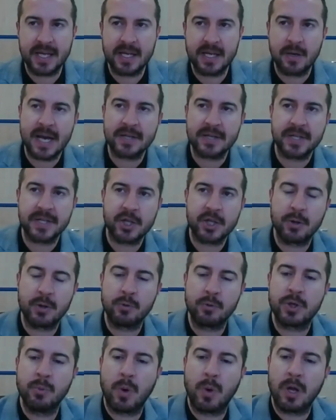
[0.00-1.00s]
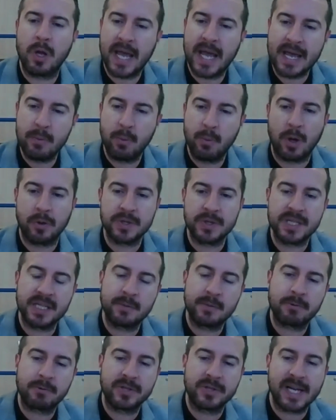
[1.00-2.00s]
Can we ask the children what they
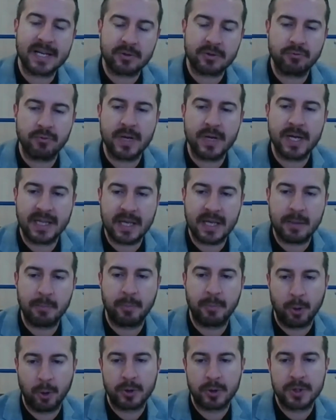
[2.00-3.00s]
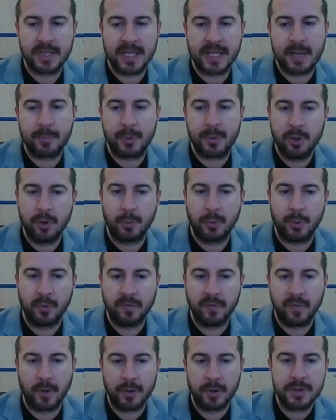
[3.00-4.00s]
wanted? Because that's really important, that
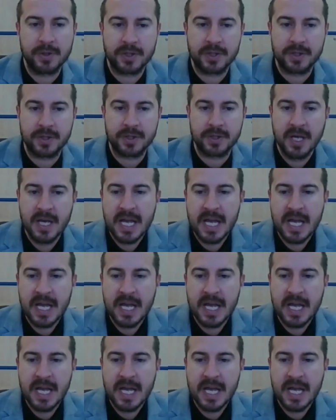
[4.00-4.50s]
pupil voice.